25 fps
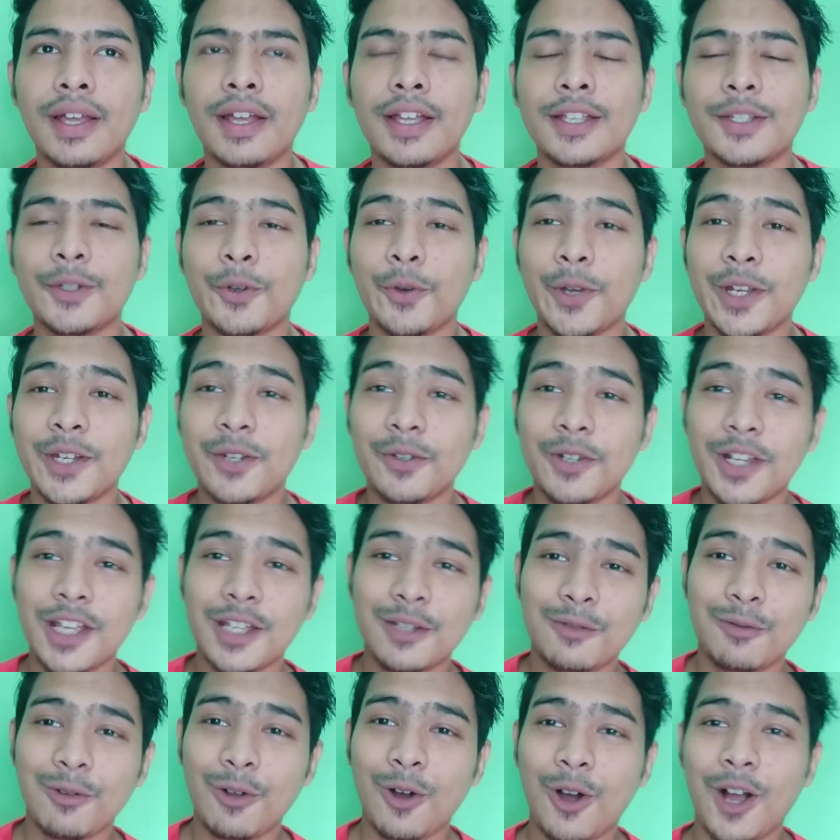So in
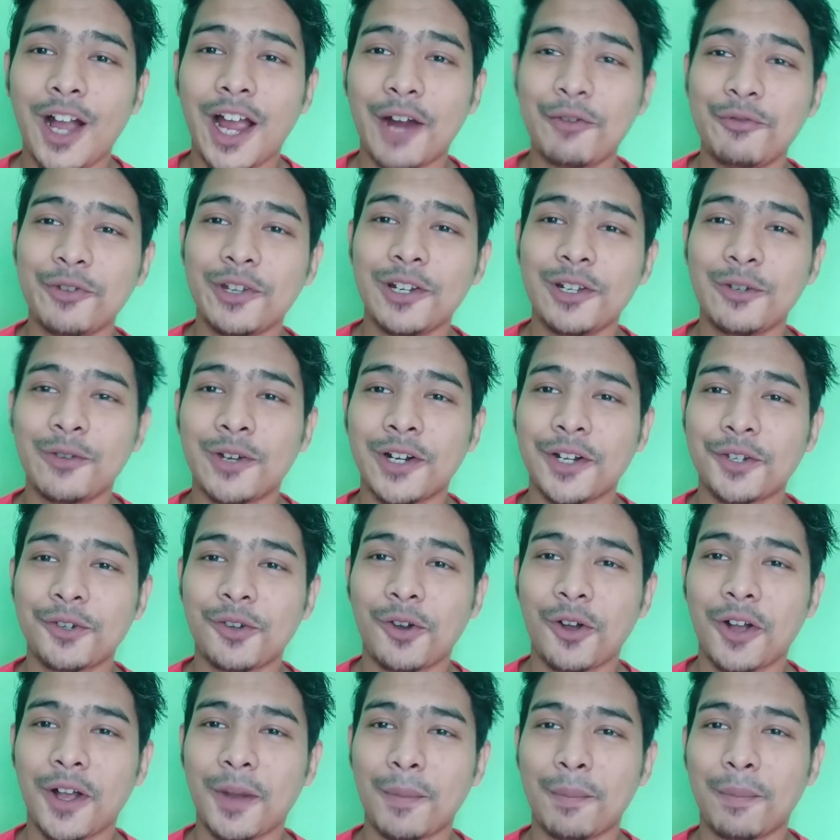today's vlog, I really want to
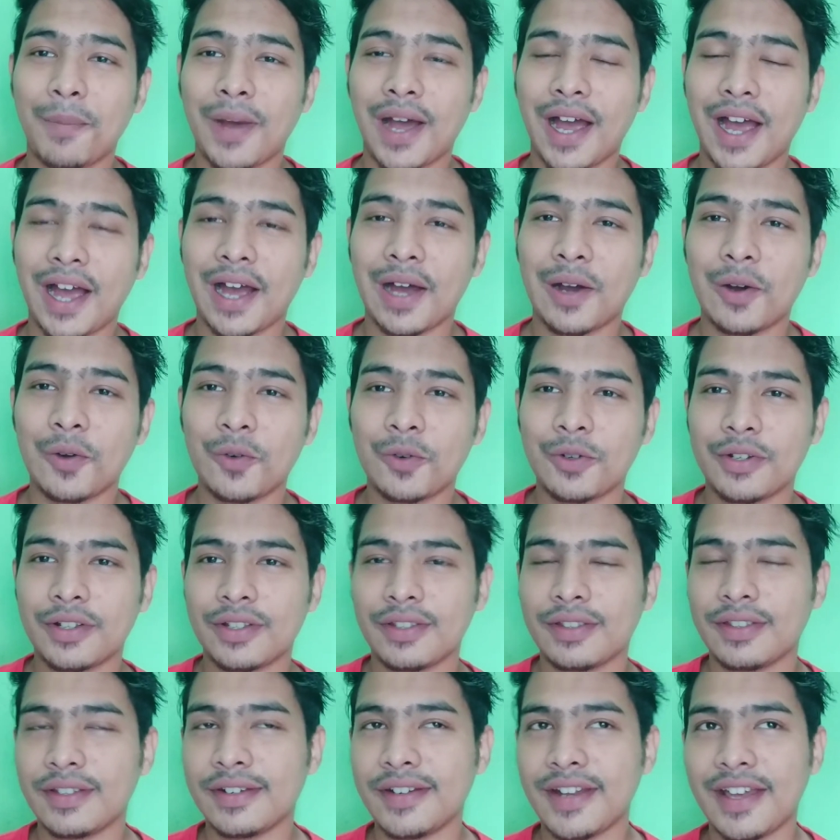talk about
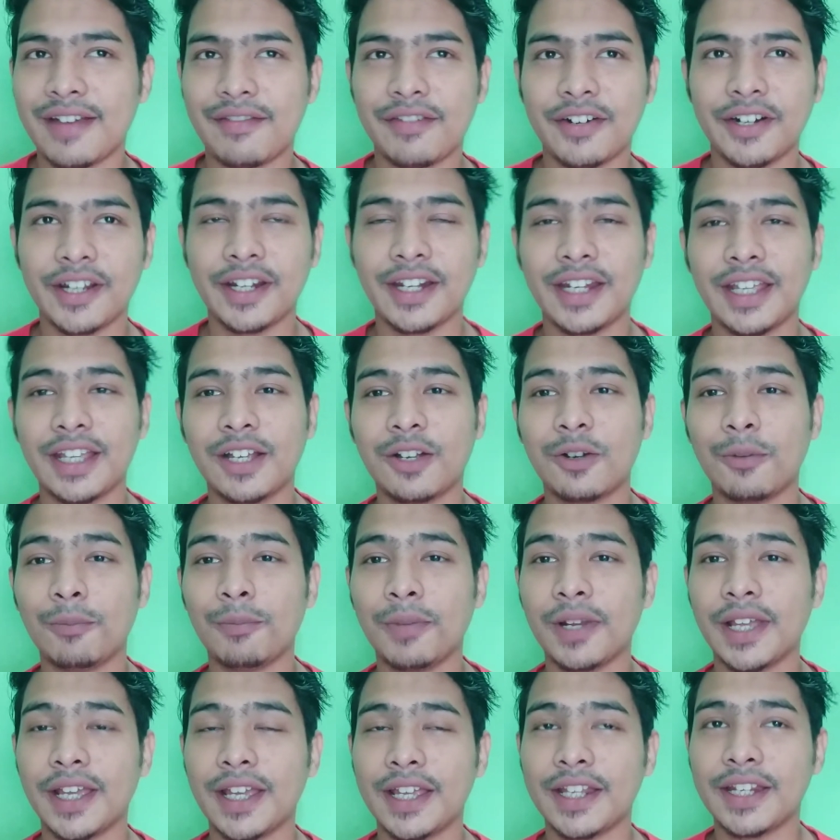the never-ending
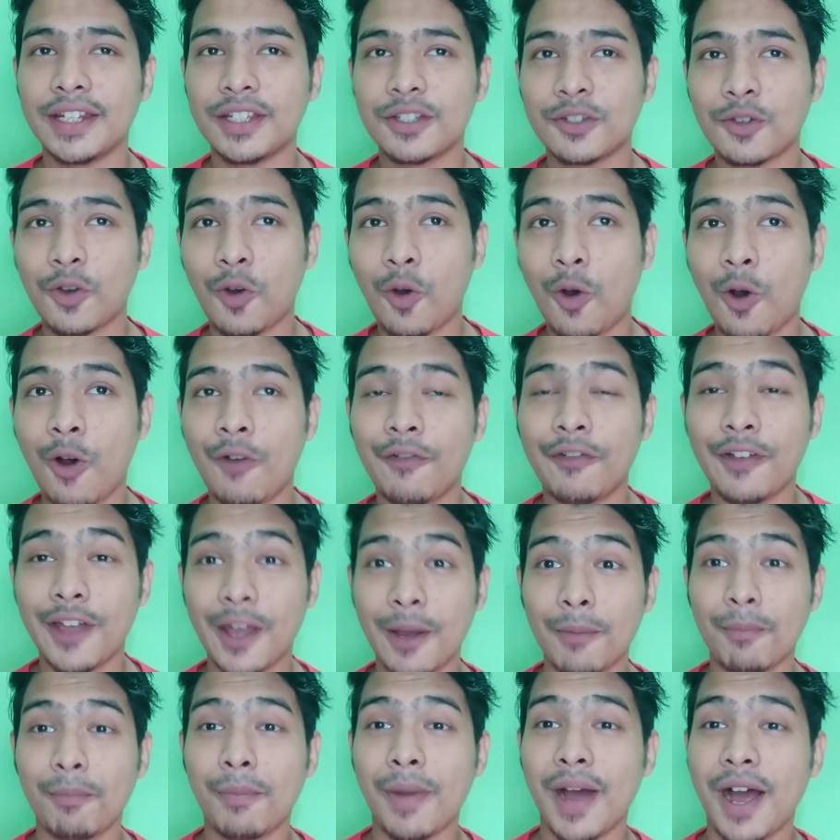complaints of
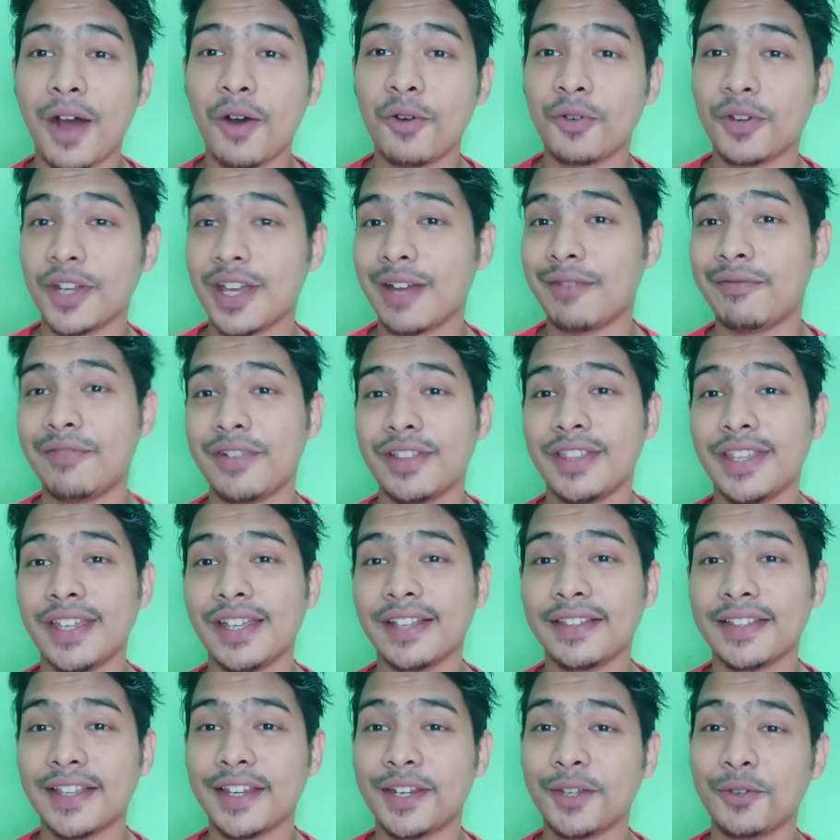about
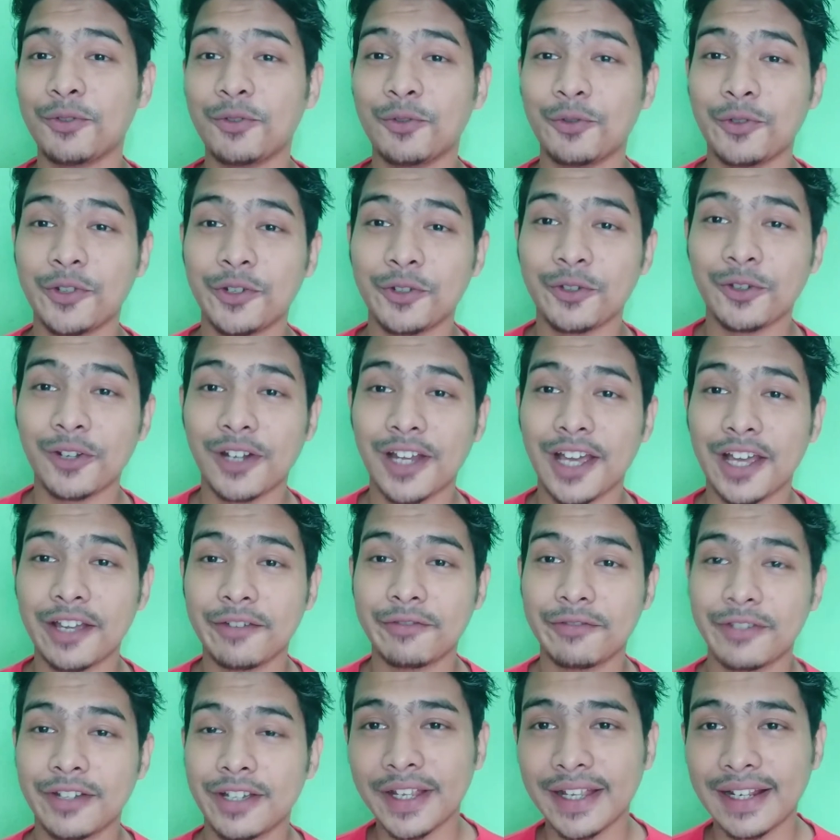everything that you do in your
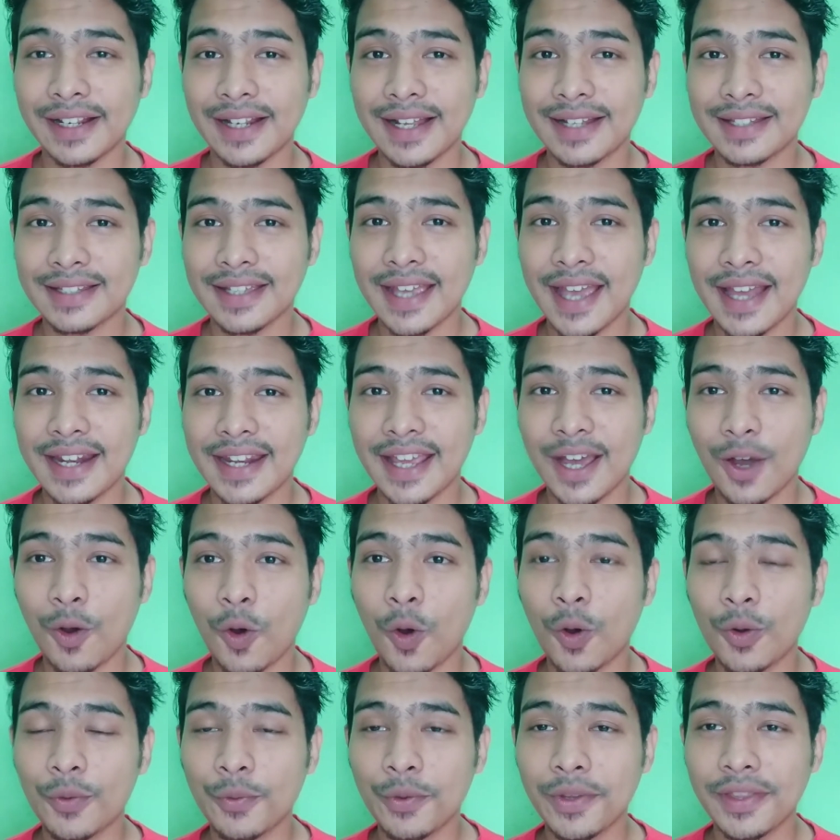life. Let's get
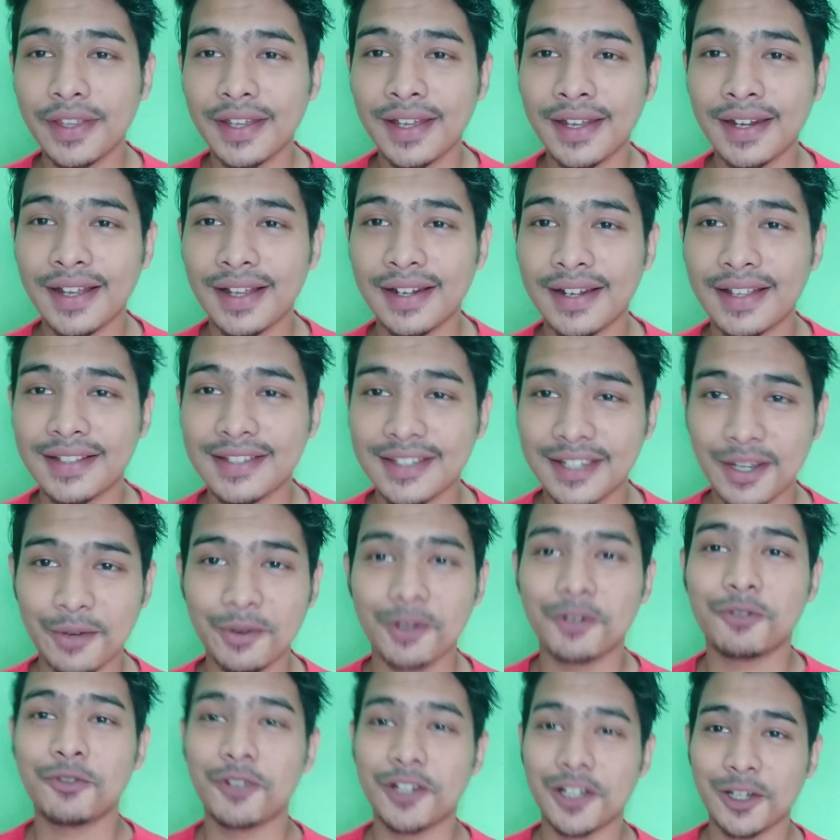on with it and let's see how
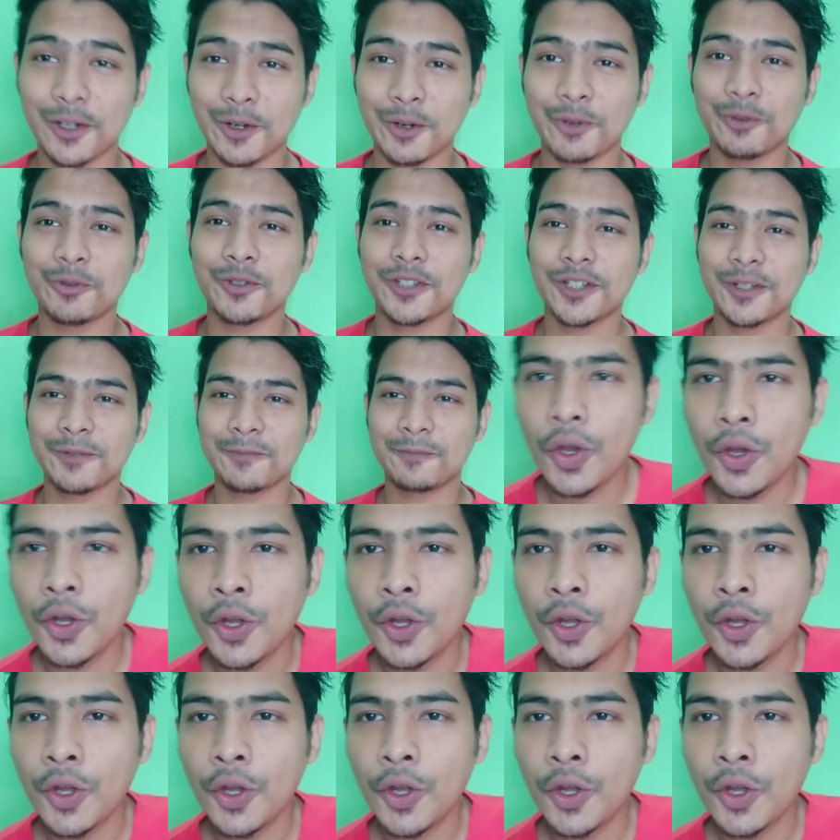it really goes.